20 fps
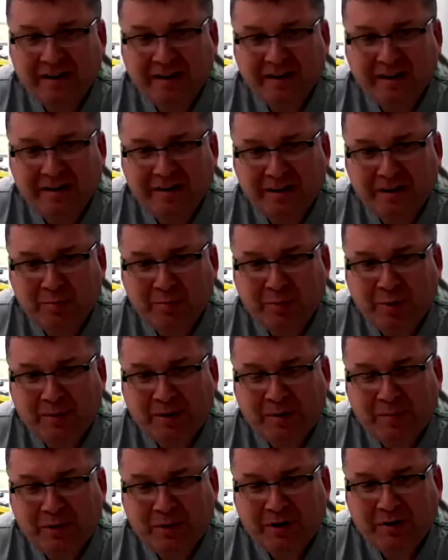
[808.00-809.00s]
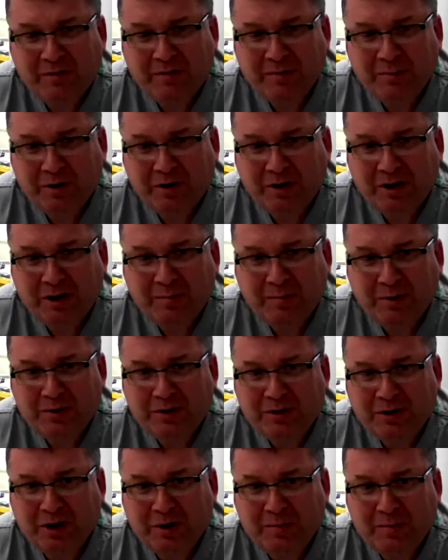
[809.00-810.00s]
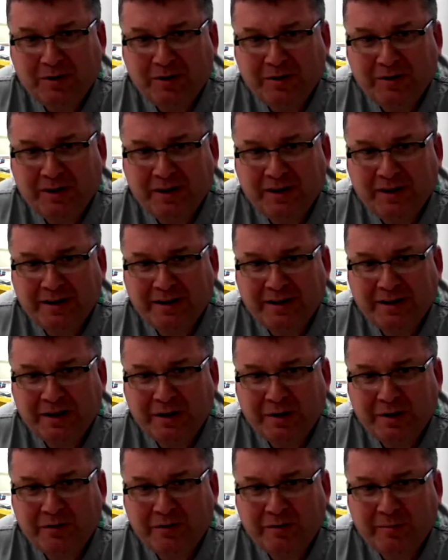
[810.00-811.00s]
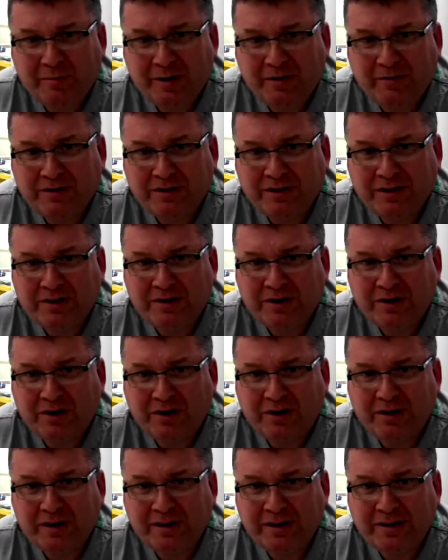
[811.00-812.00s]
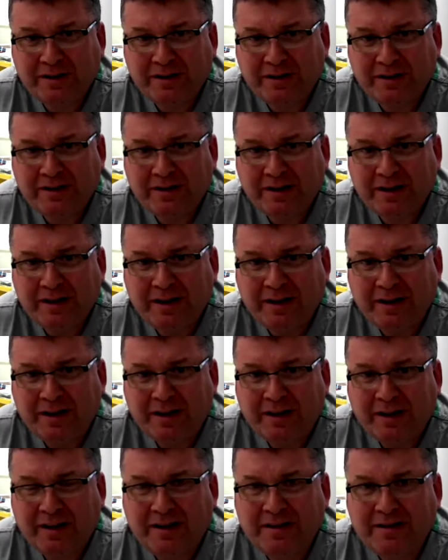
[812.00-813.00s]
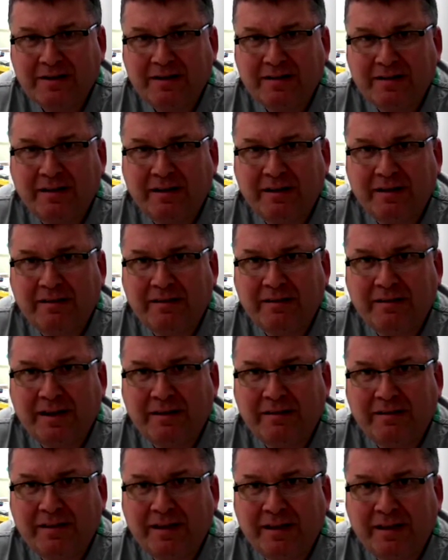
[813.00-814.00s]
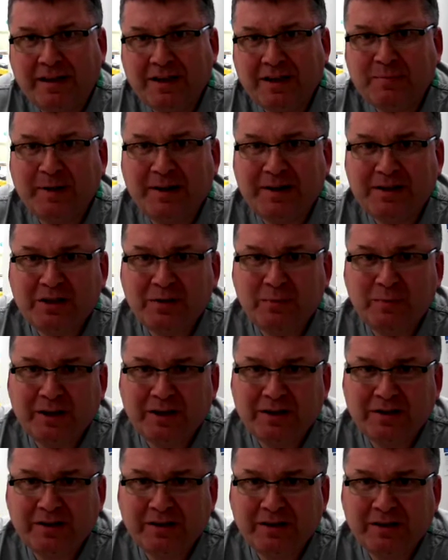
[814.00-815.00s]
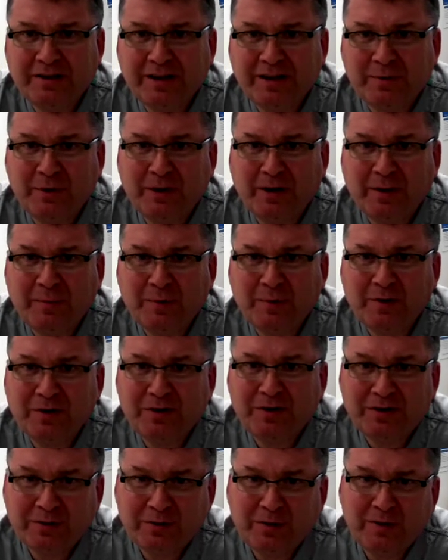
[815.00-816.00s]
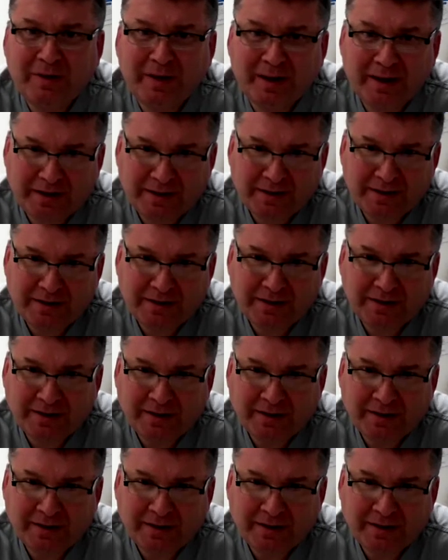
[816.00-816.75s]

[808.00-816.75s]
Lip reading: I think probably one of the most common things I hear from my physician colleagues is they express the wish and they say, well, I'm going to do this,